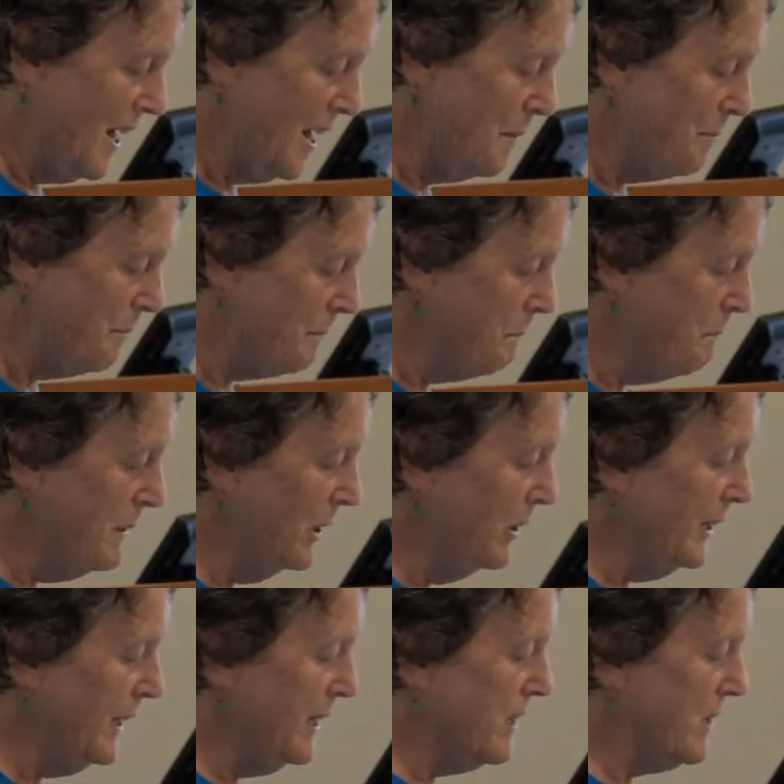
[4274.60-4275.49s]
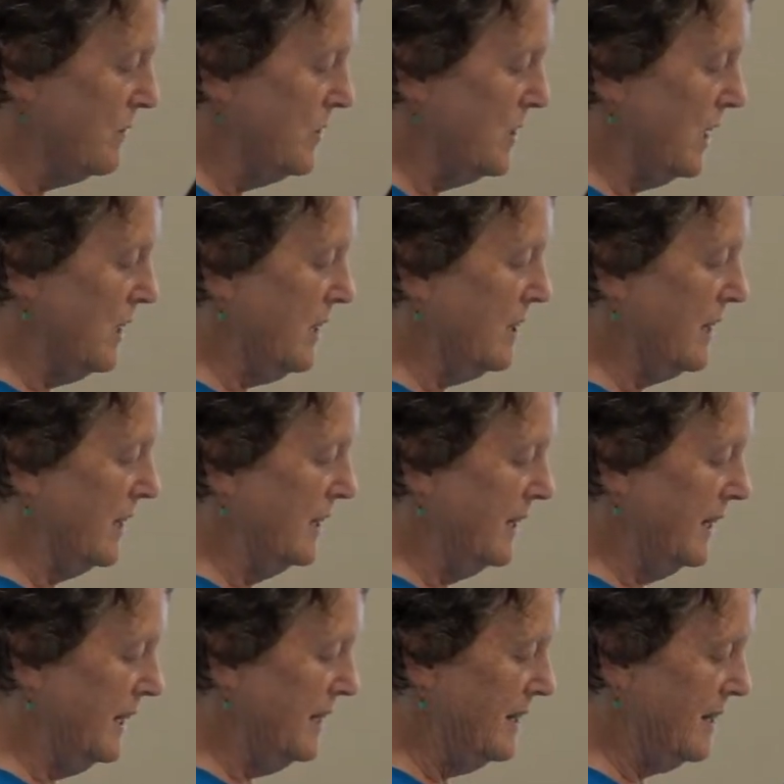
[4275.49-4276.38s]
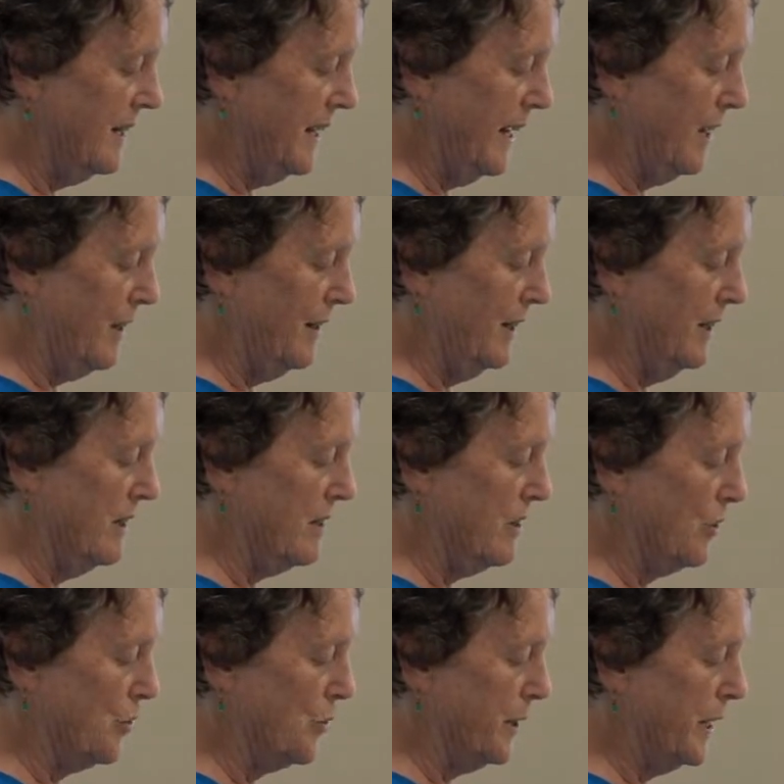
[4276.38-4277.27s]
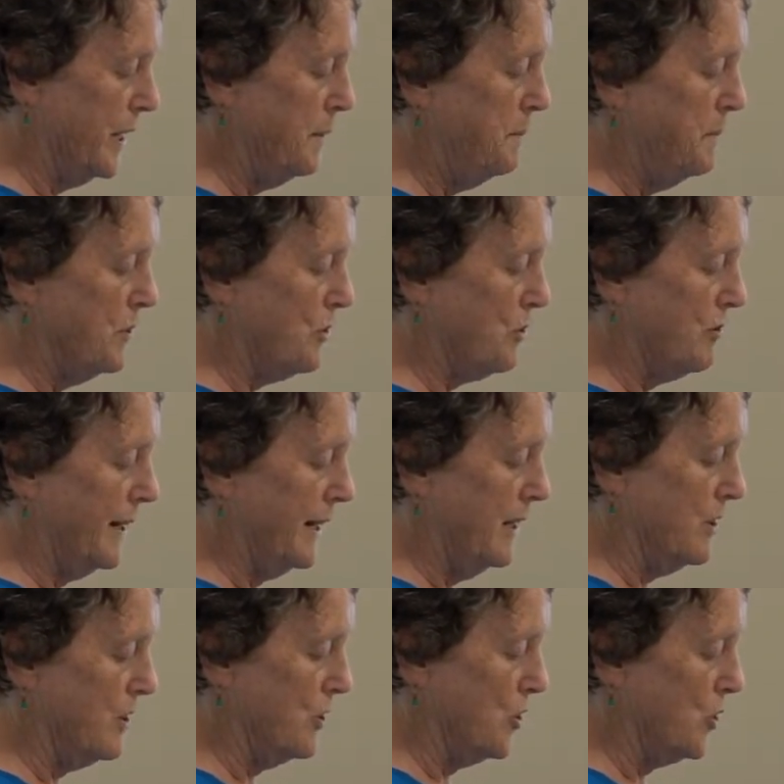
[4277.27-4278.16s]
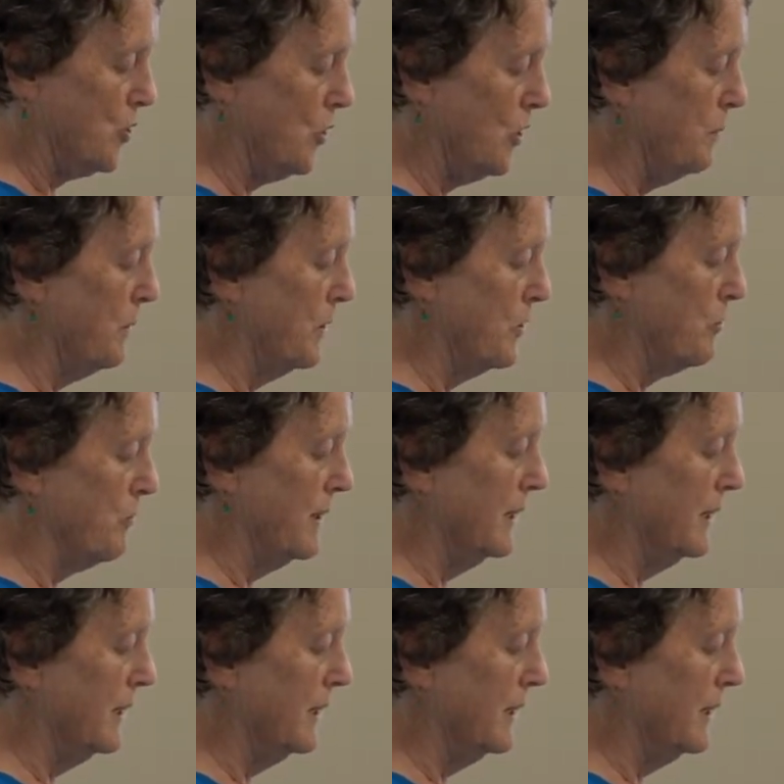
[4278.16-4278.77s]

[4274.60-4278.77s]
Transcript: um, millions of ducks and geese and herons, grebes, cranes, and shorebirds